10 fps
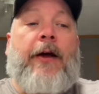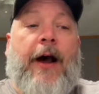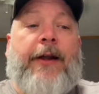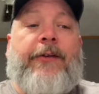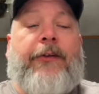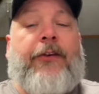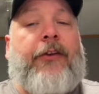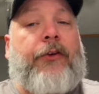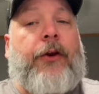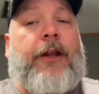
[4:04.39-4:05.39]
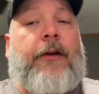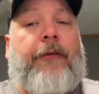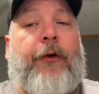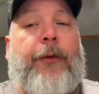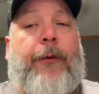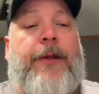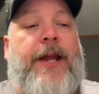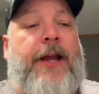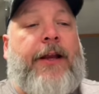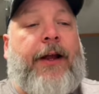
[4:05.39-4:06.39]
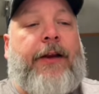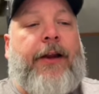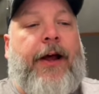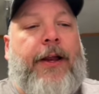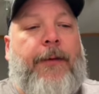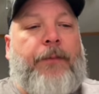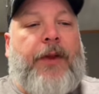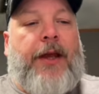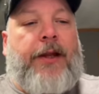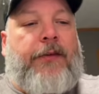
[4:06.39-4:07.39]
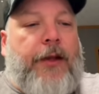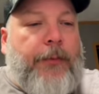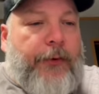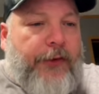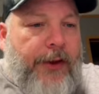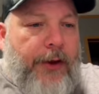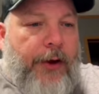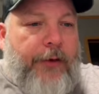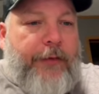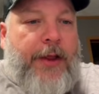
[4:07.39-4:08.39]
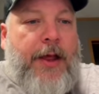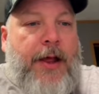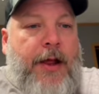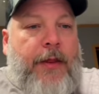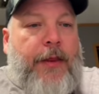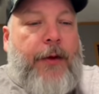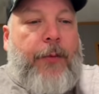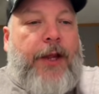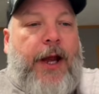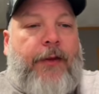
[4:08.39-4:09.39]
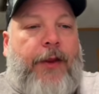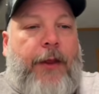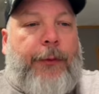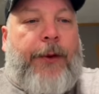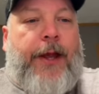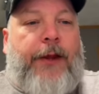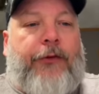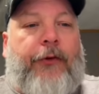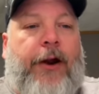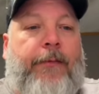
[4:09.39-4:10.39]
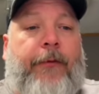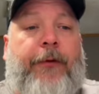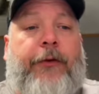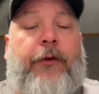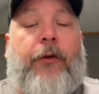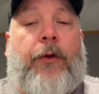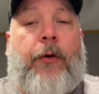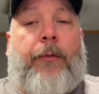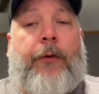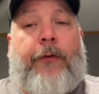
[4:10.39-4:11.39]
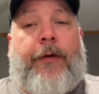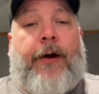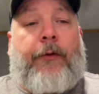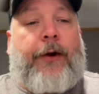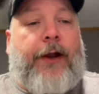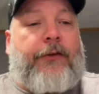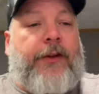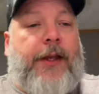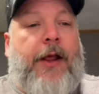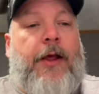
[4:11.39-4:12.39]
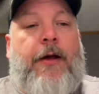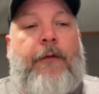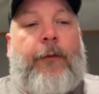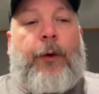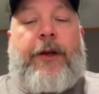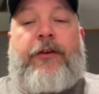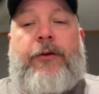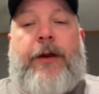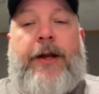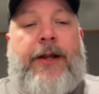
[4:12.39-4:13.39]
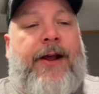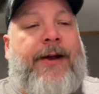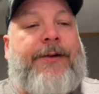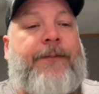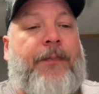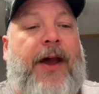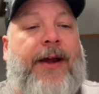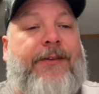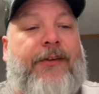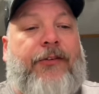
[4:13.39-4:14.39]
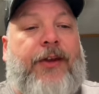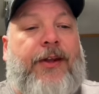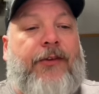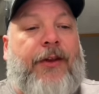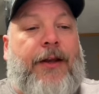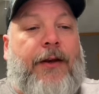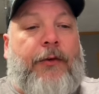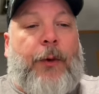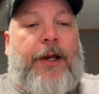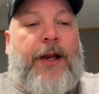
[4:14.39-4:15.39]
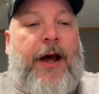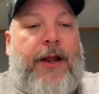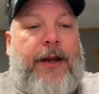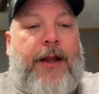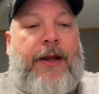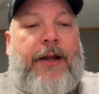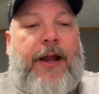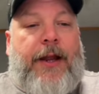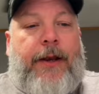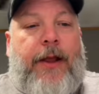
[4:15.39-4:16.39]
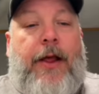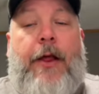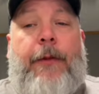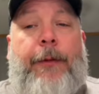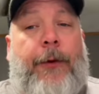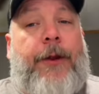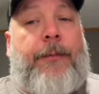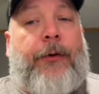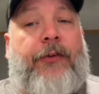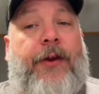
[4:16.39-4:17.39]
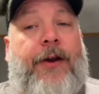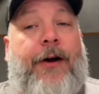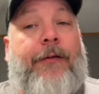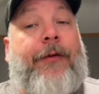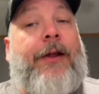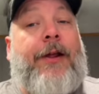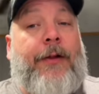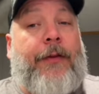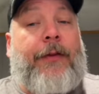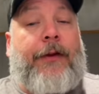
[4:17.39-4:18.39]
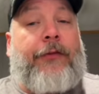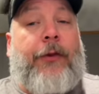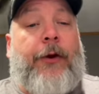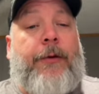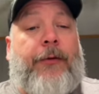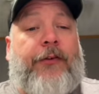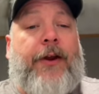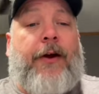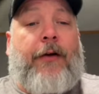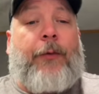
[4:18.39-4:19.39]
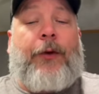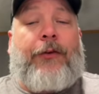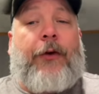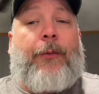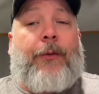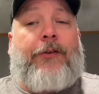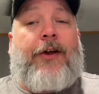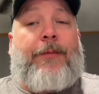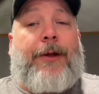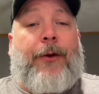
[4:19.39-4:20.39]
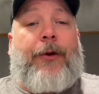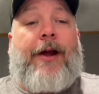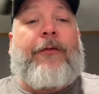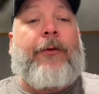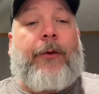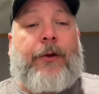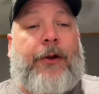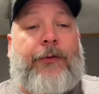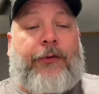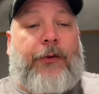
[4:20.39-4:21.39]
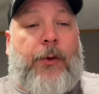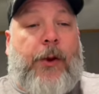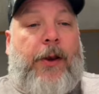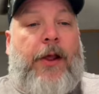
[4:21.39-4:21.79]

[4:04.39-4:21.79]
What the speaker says: ITC is going to get it for $38.99, 18% off. Then we got the 3/8 drive professional low profile ratchet, $42.99. ITC is getting $29.88, 30% off. These 30% off ones are the ones I'd be going after or close to it.